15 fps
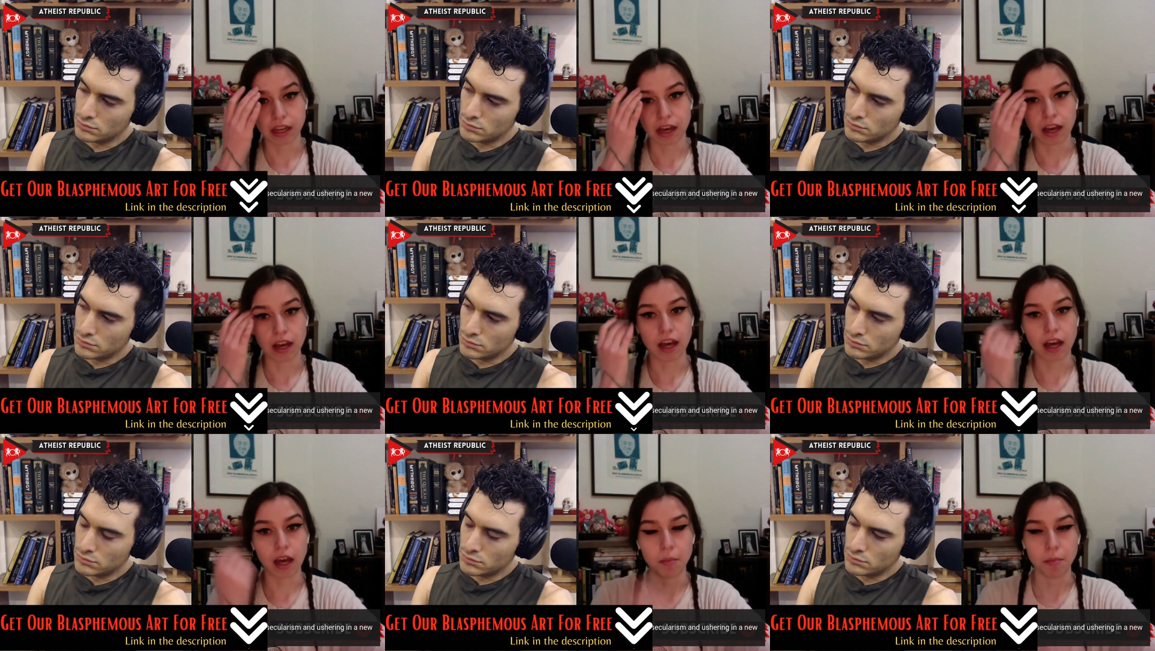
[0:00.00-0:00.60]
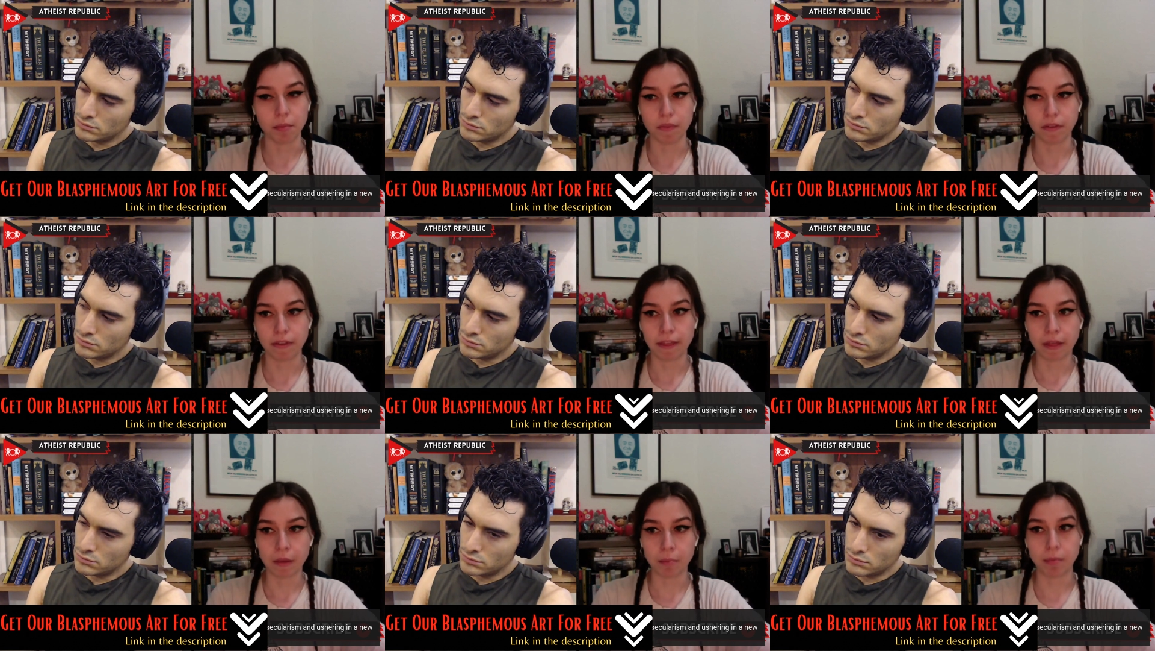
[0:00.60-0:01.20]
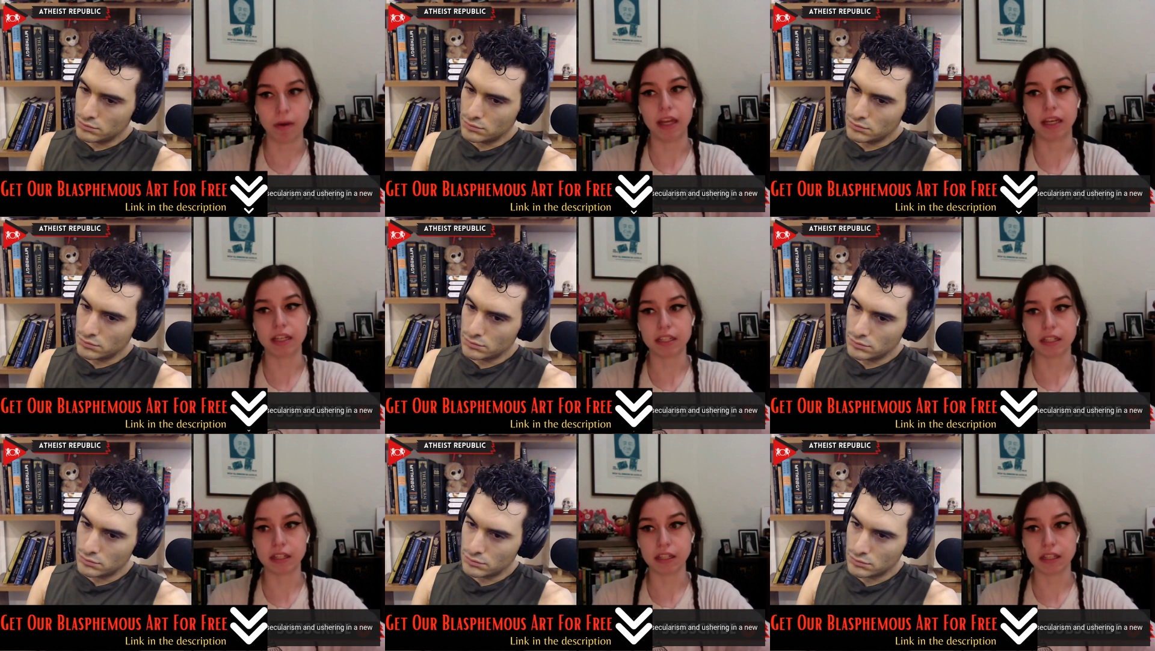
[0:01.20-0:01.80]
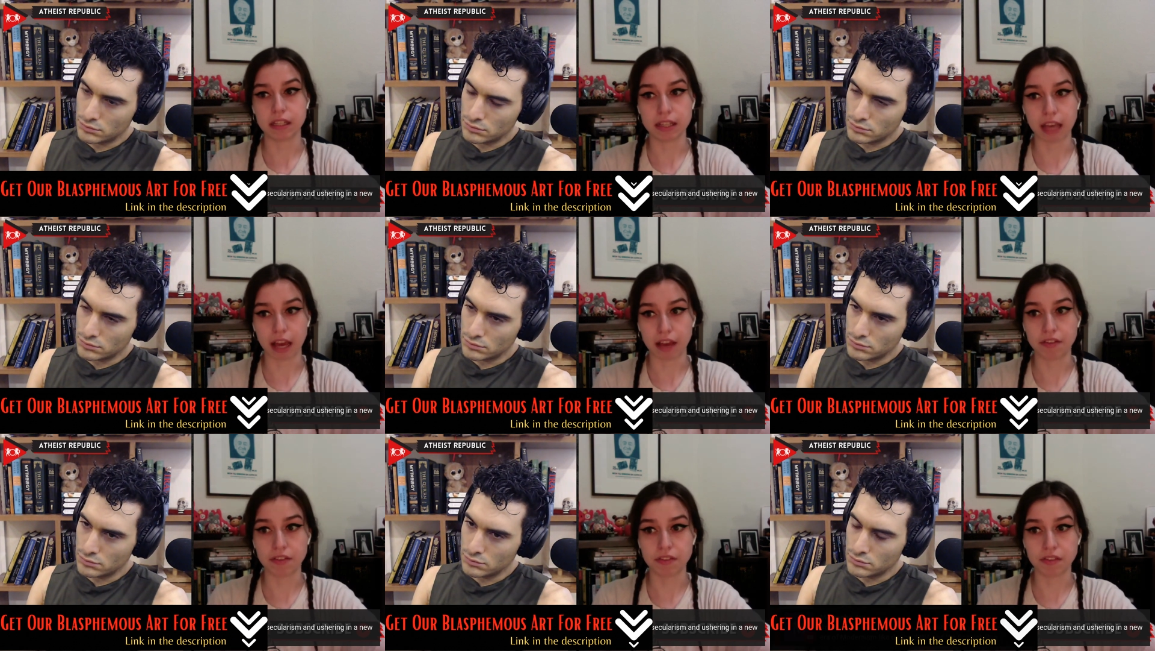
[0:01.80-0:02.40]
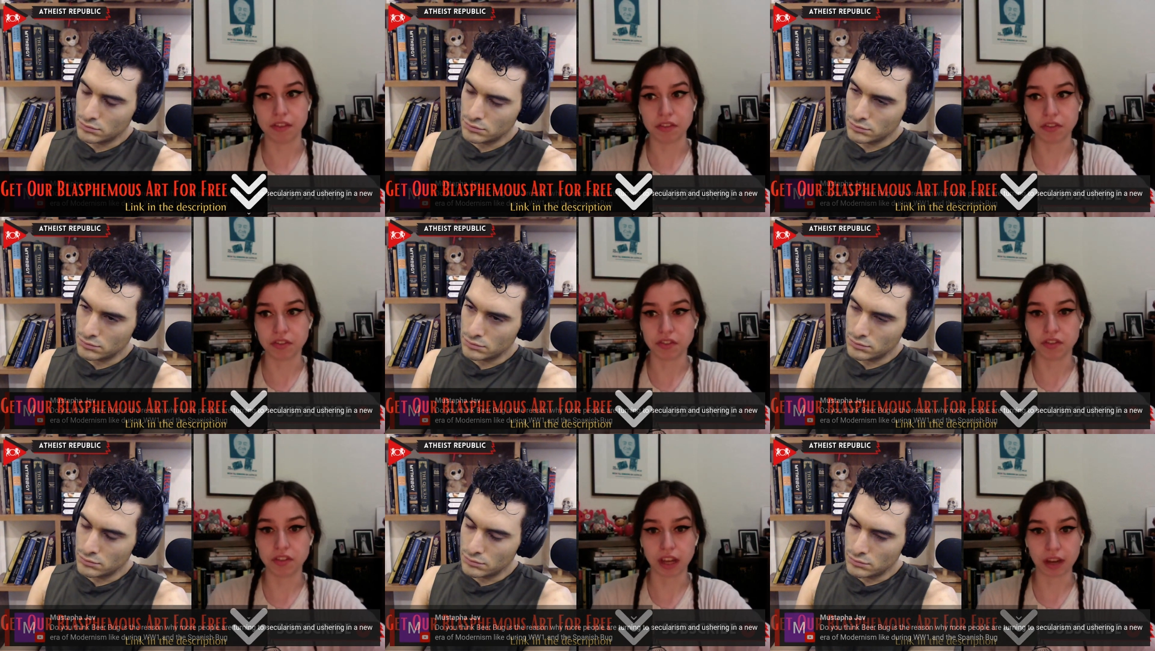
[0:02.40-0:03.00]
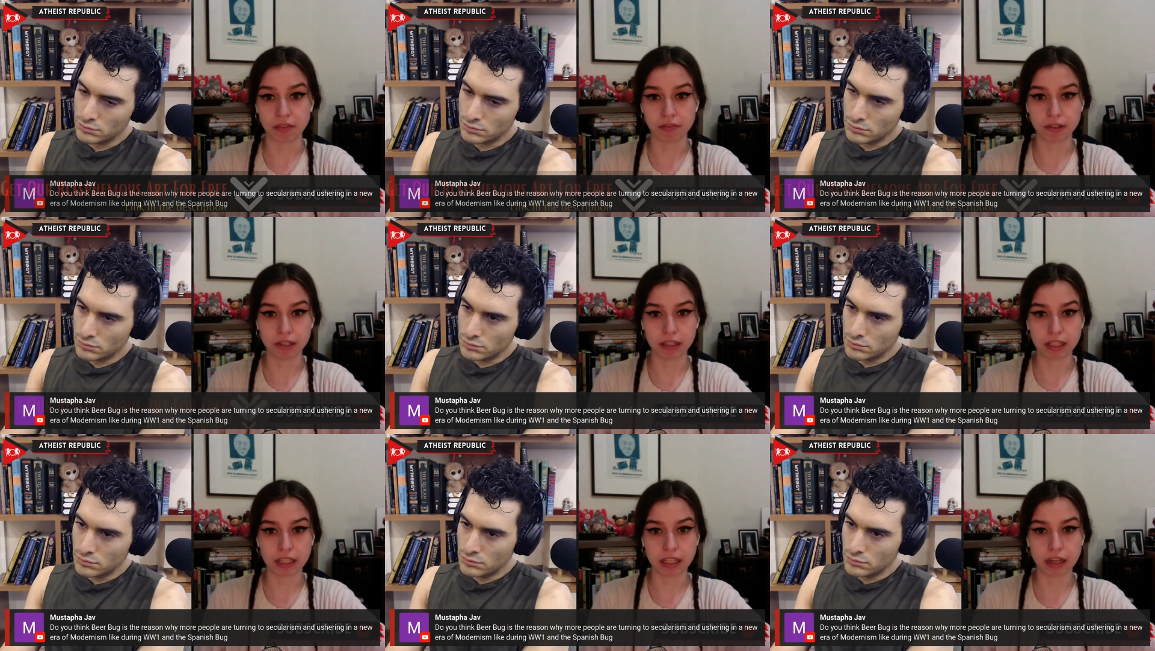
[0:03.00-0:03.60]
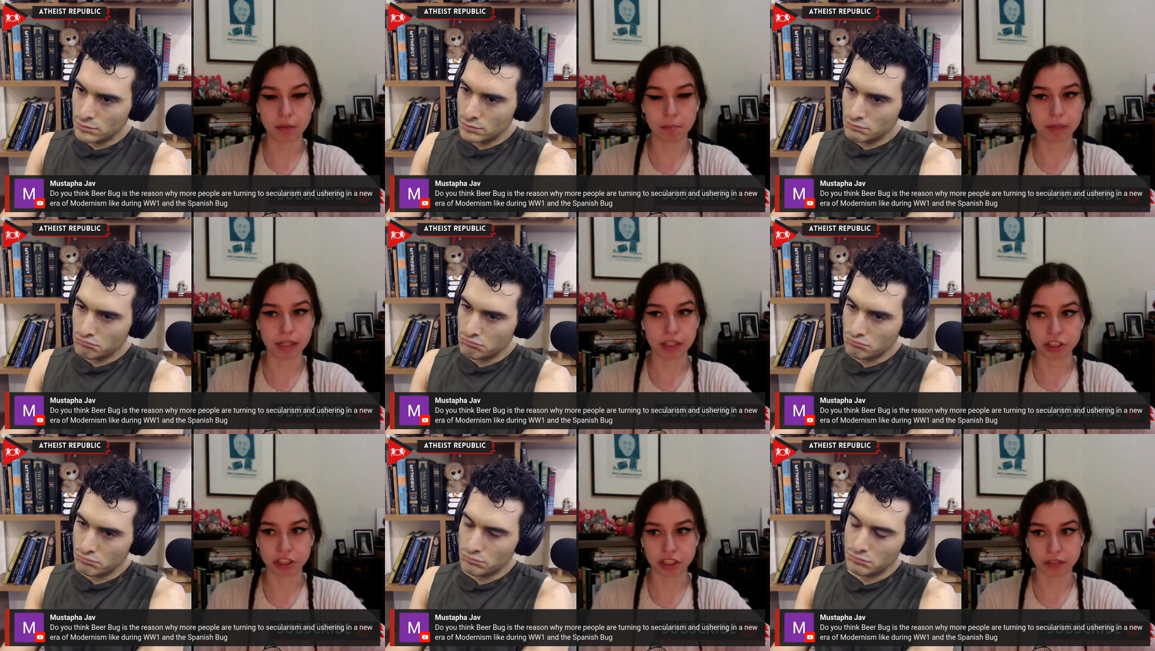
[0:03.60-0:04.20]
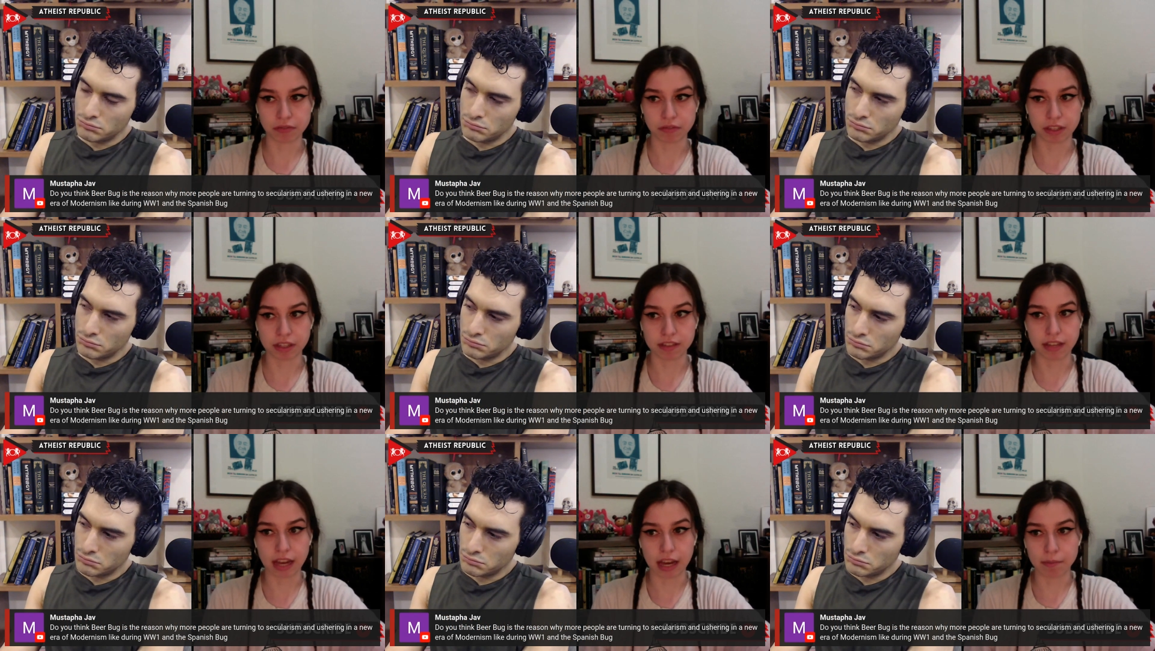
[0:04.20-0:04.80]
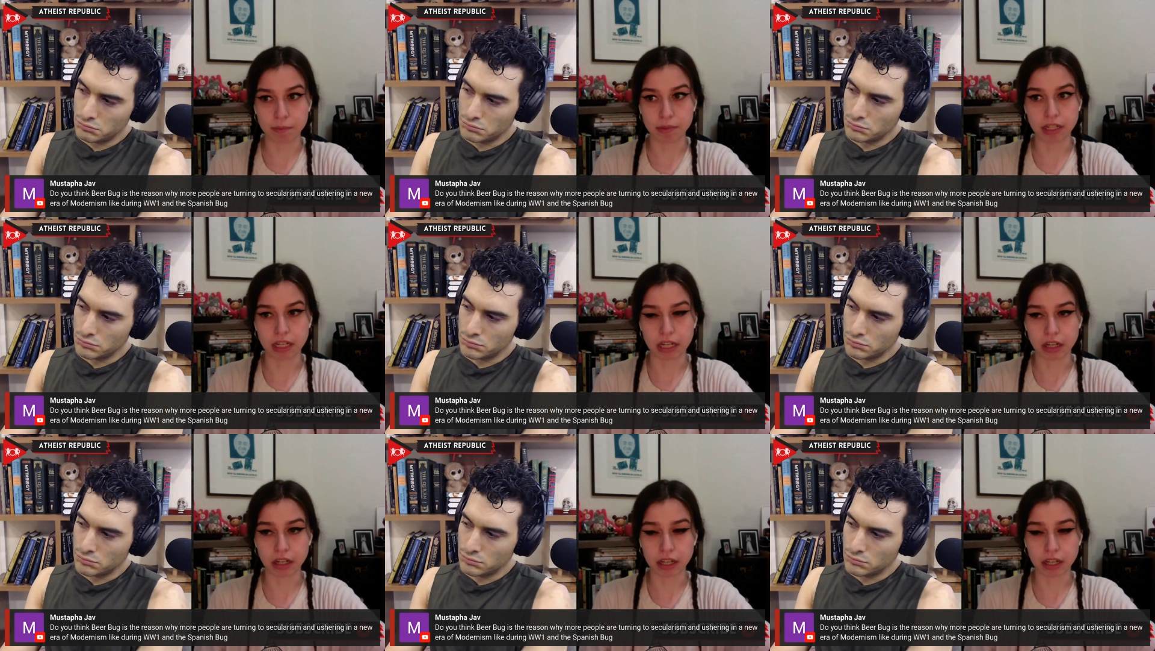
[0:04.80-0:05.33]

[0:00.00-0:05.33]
Speaker 1: Um, but yes, this is definitely a big shift that's happening